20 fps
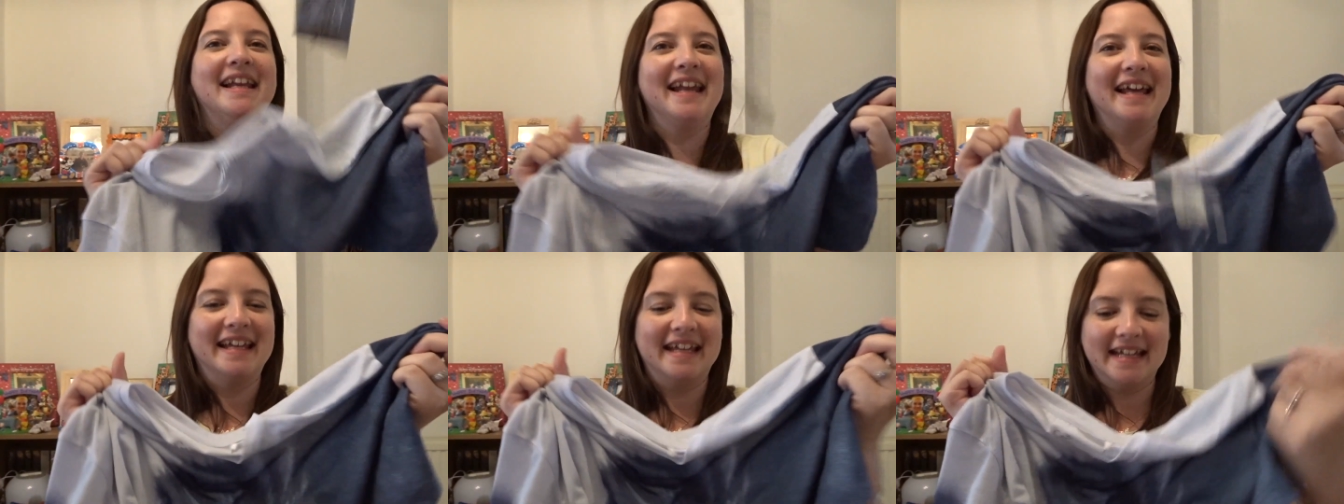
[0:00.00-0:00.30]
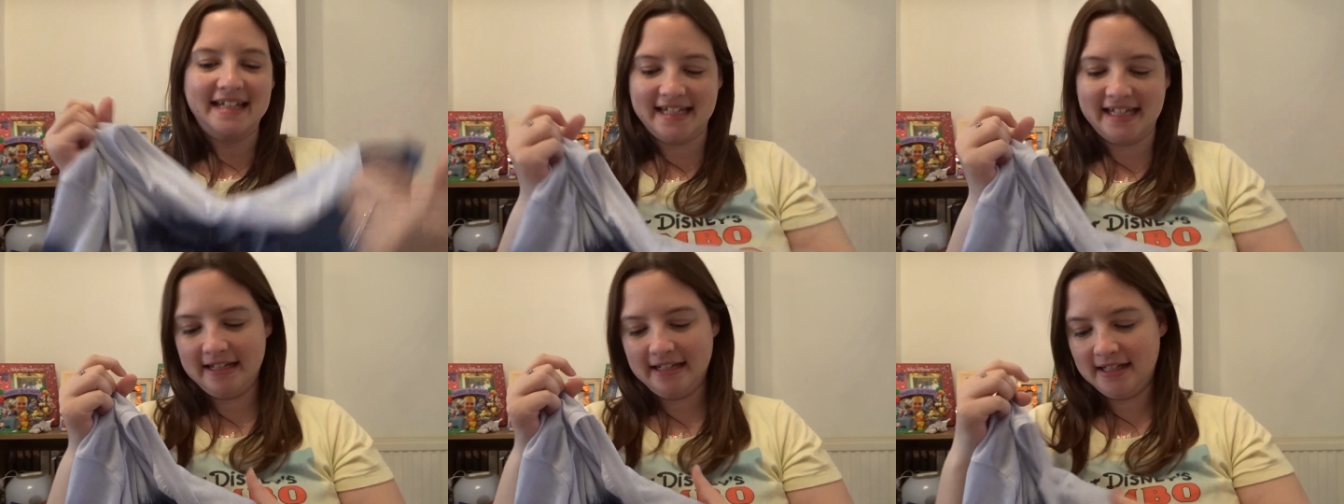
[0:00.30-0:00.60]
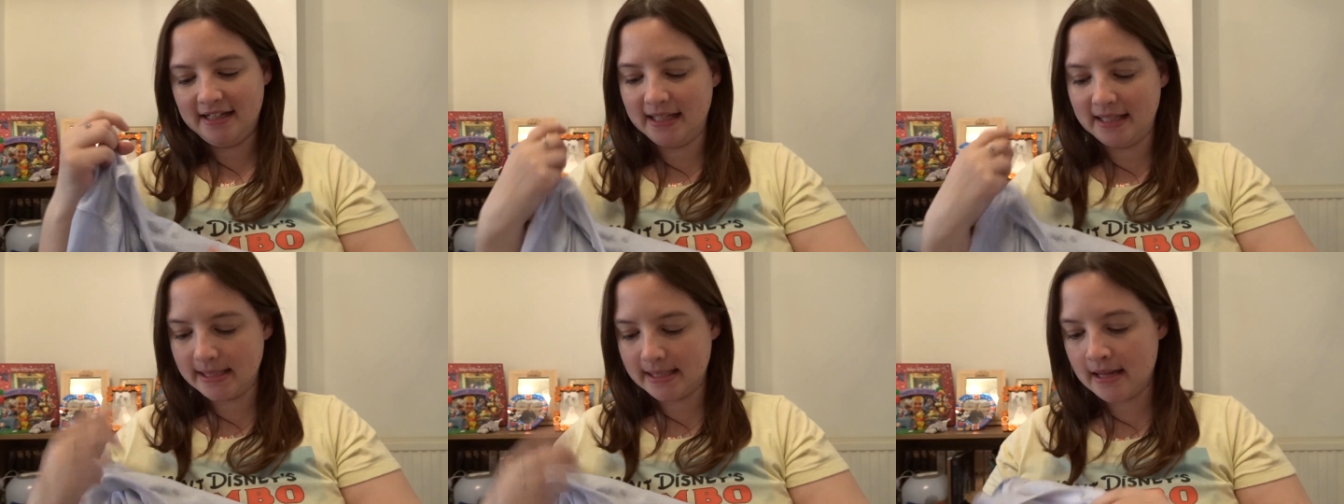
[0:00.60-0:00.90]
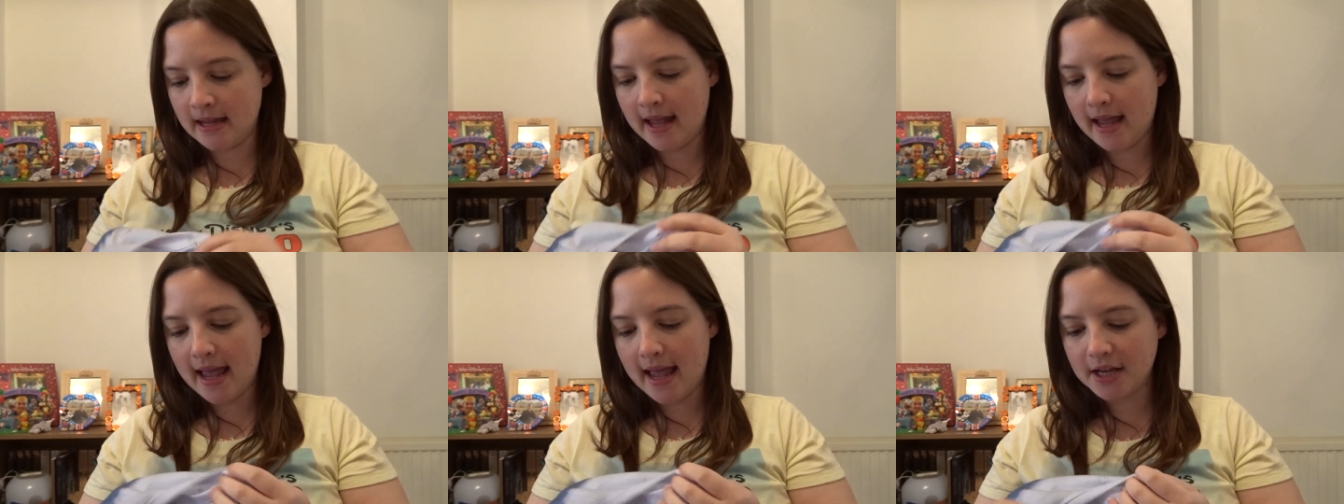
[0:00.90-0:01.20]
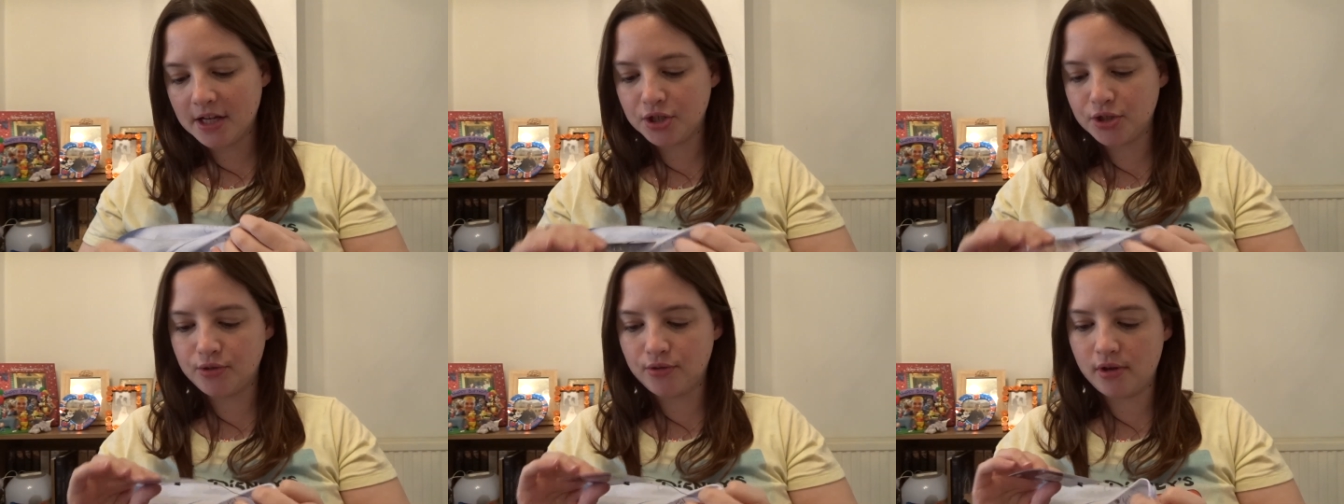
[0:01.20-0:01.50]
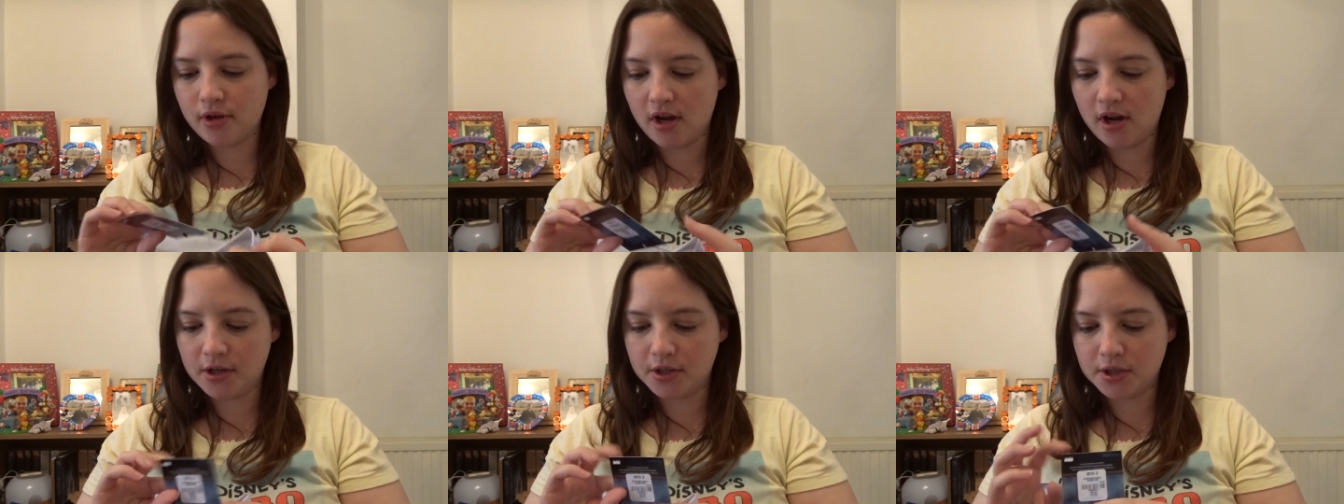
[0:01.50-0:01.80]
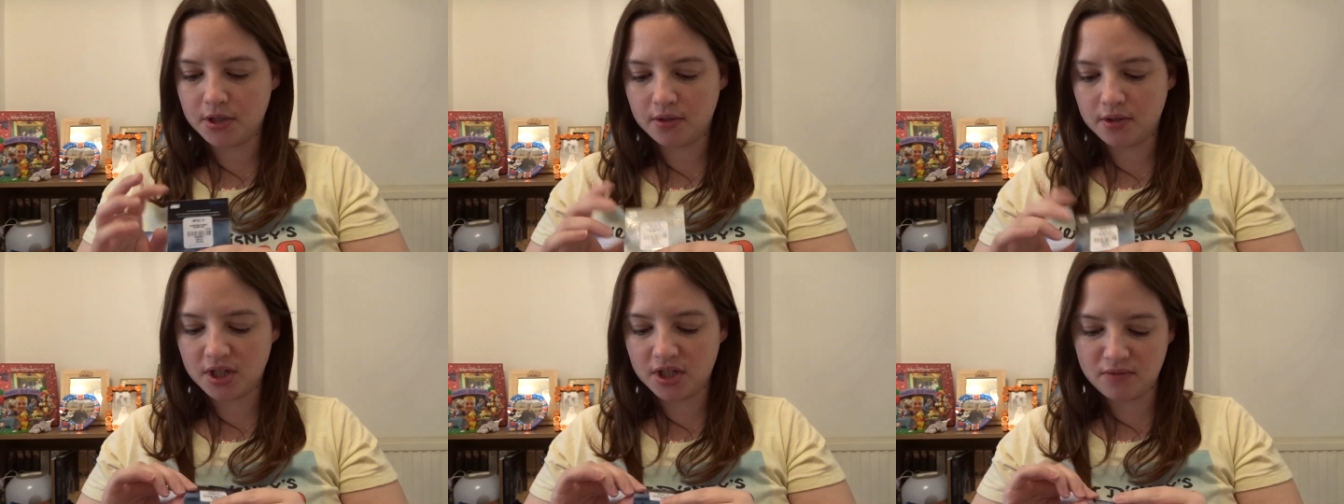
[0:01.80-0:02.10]
like it. It's extra
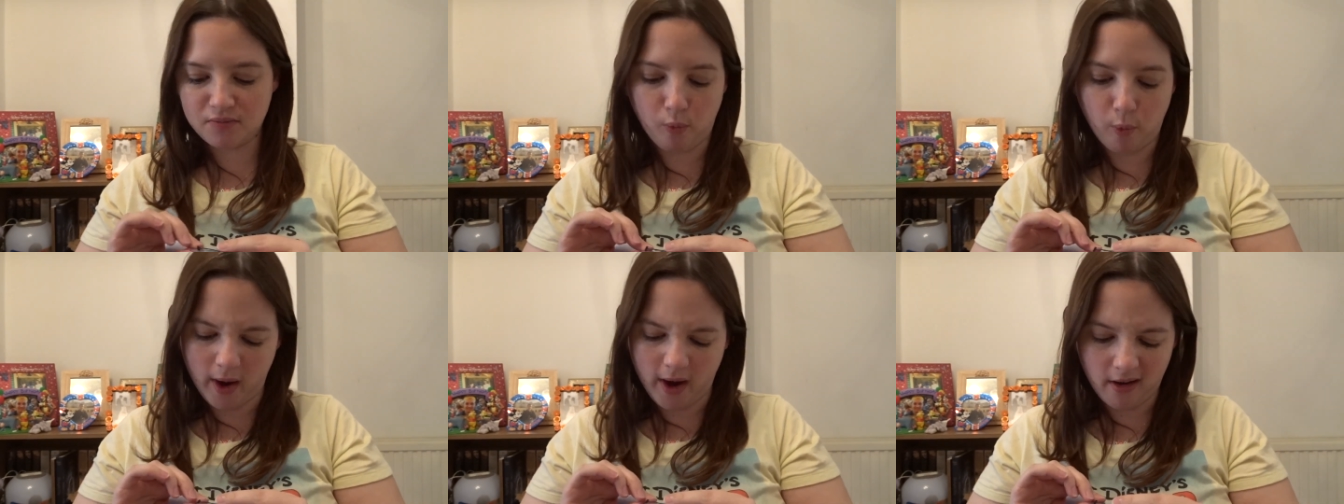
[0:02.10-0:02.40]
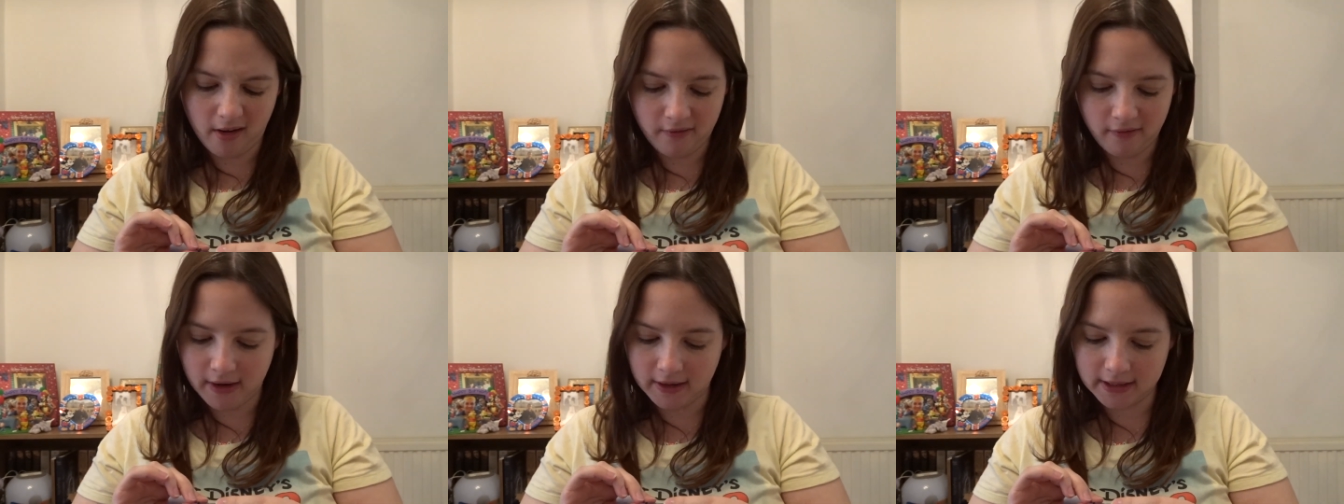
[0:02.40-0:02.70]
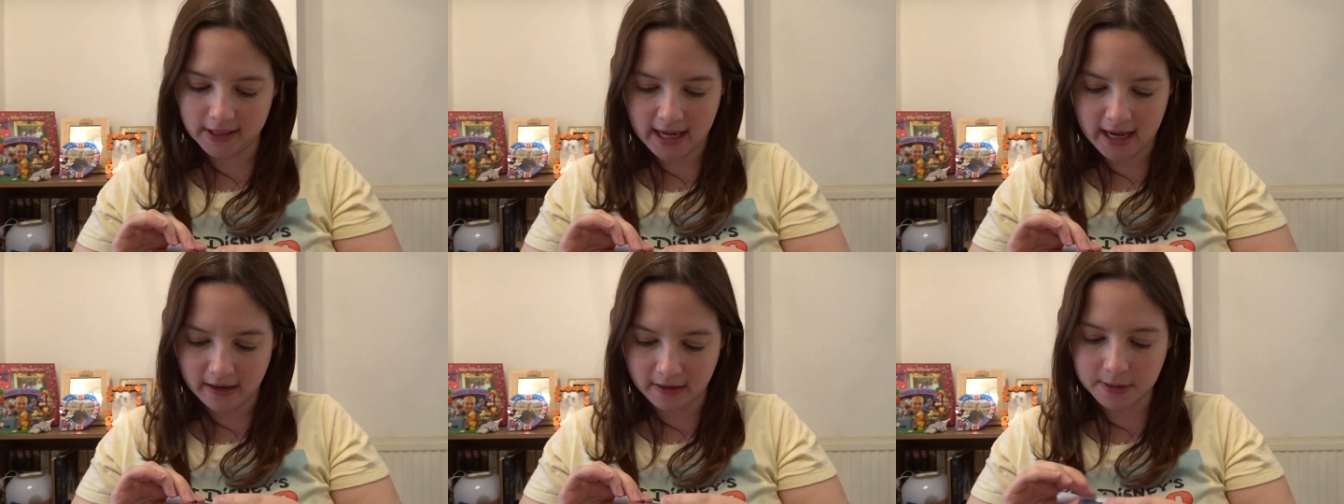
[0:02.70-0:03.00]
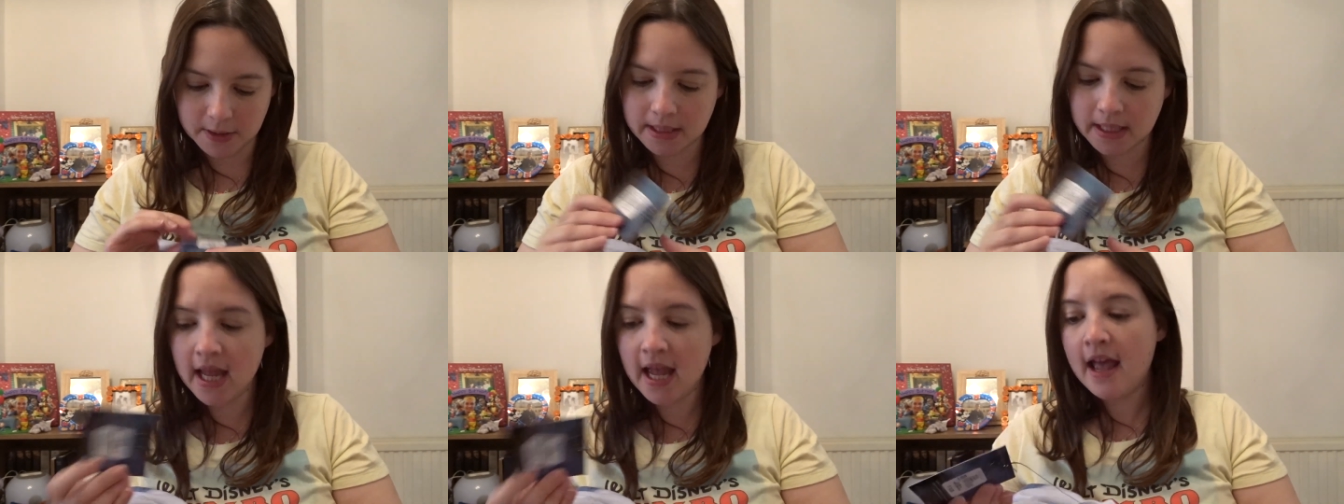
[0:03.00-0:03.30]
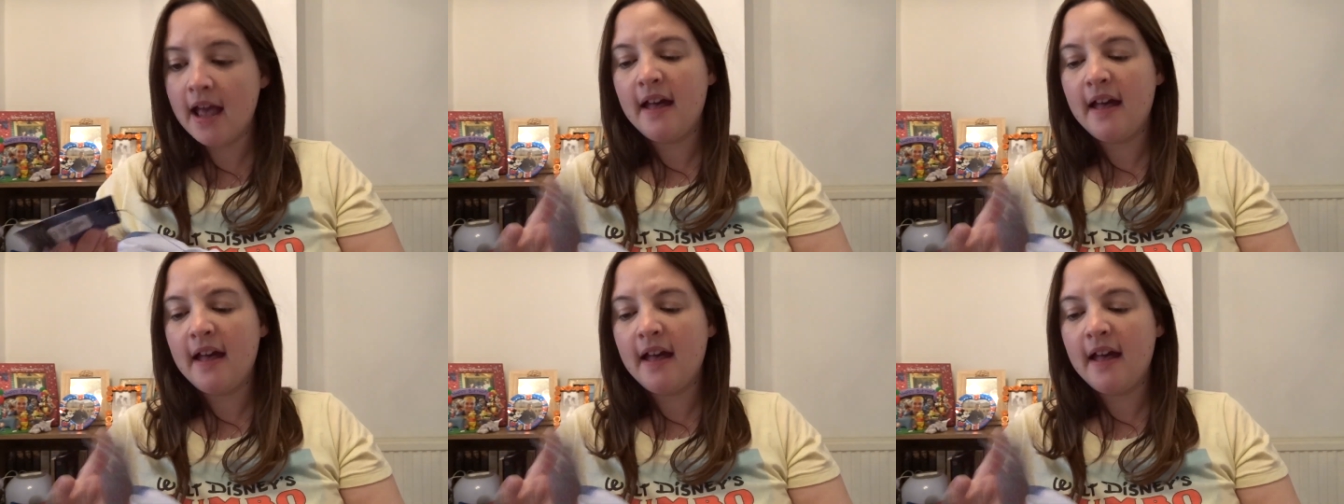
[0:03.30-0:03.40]
large, so I'll just wear it around the house.